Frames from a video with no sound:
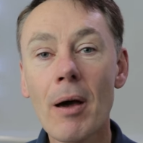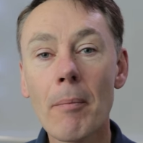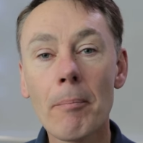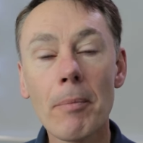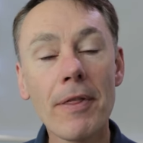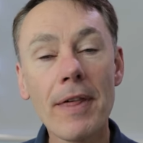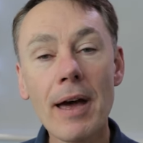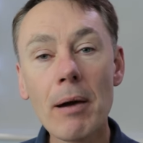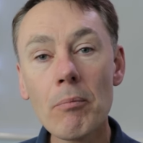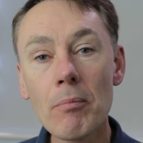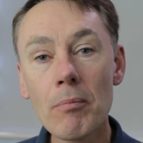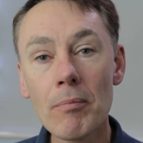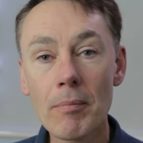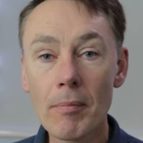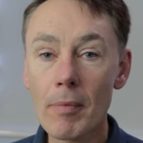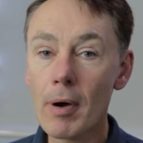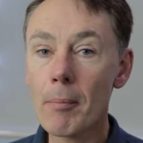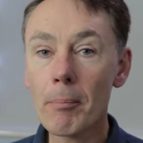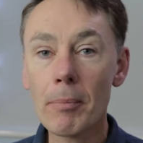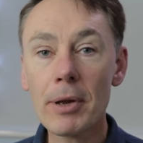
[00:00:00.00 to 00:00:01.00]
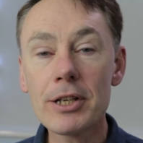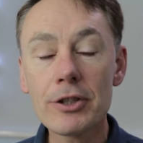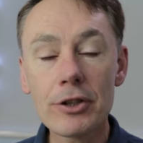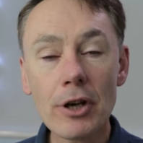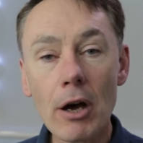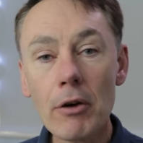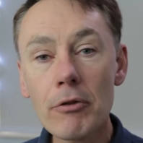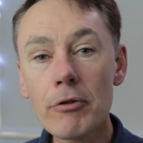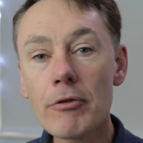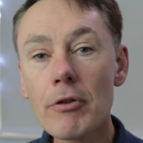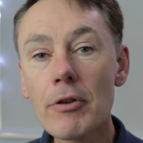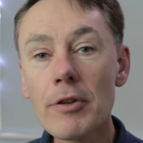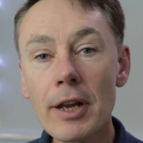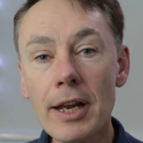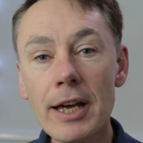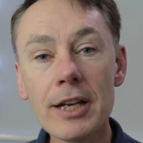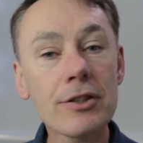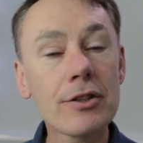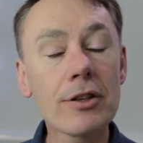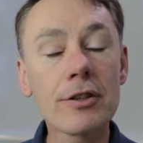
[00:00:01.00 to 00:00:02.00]
But then please go through the
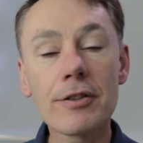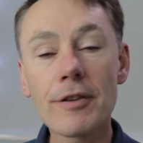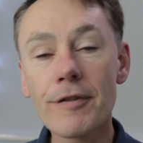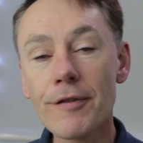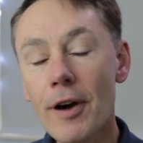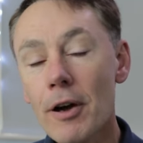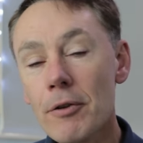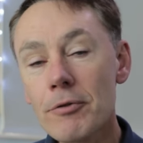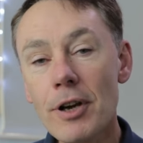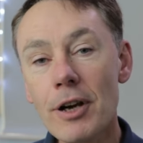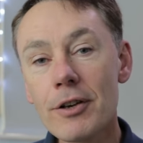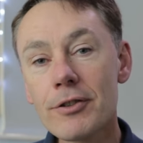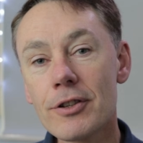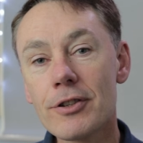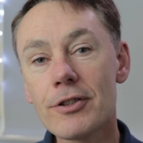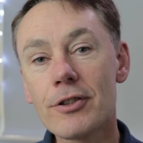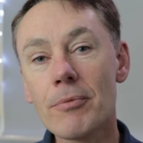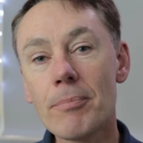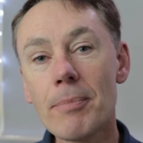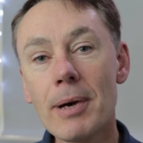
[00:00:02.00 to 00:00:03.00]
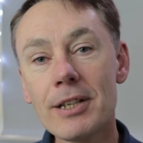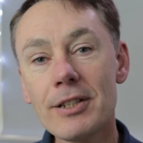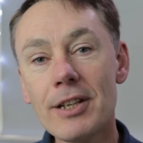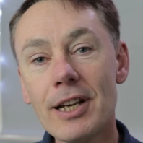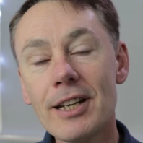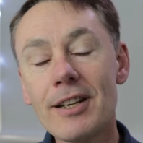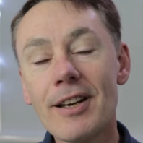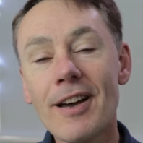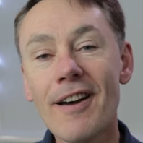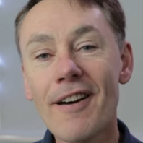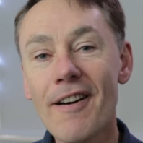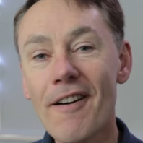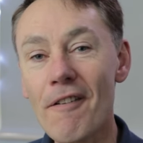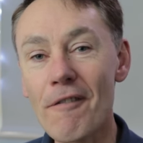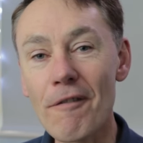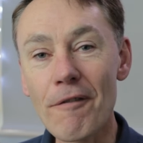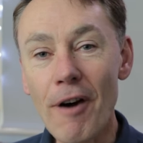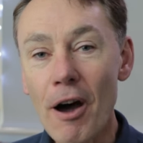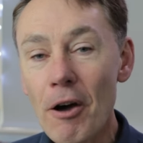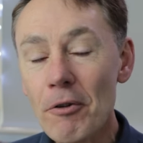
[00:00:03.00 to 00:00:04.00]
list as the photos are submitted,
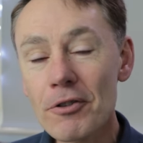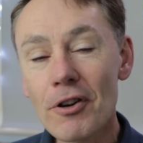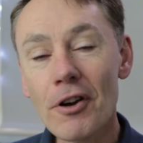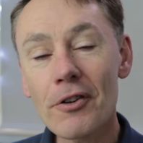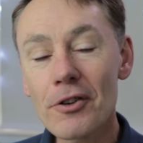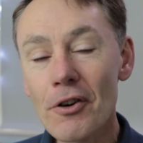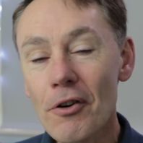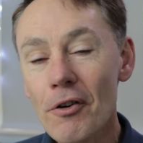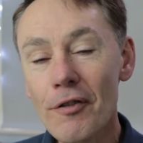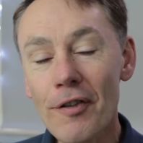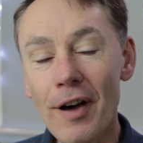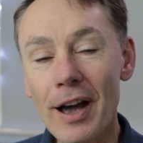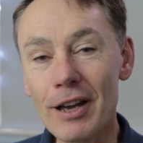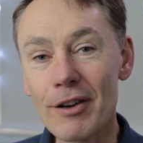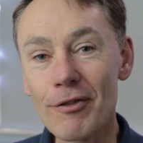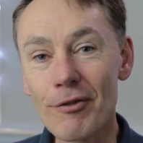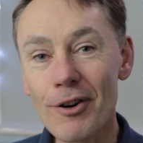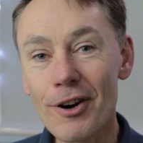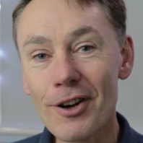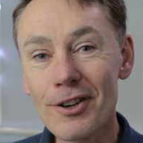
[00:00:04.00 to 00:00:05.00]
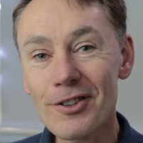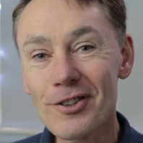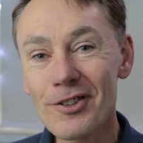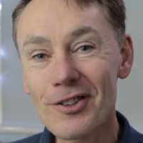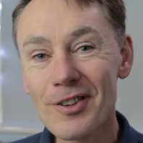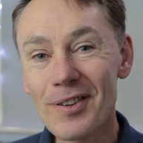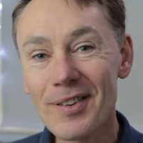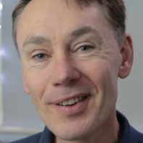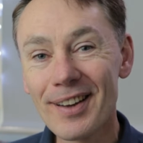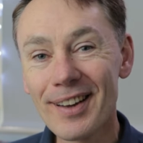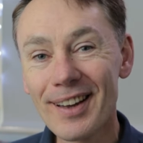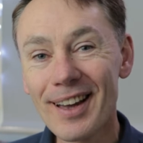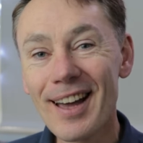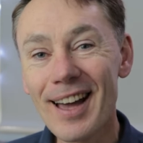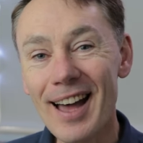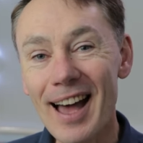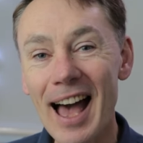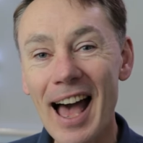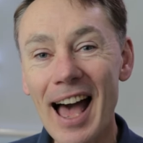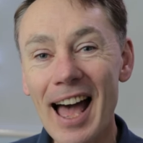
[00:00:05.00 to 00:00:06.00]
vote on your favourites,
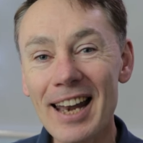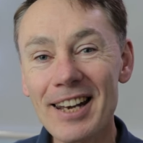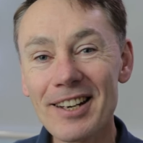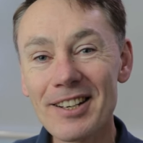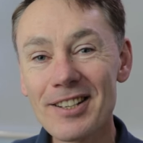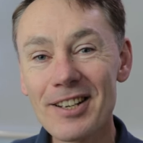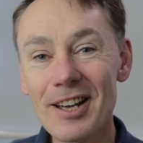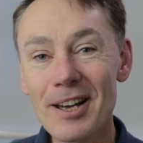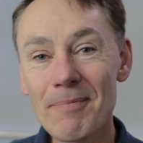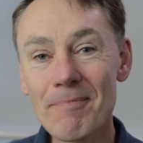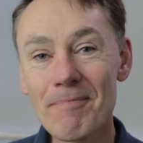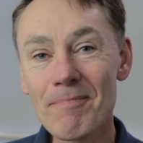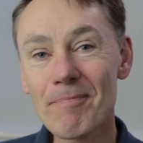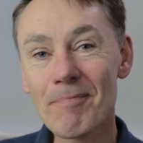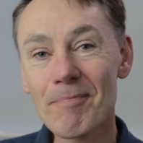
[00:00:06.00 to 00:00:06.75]
and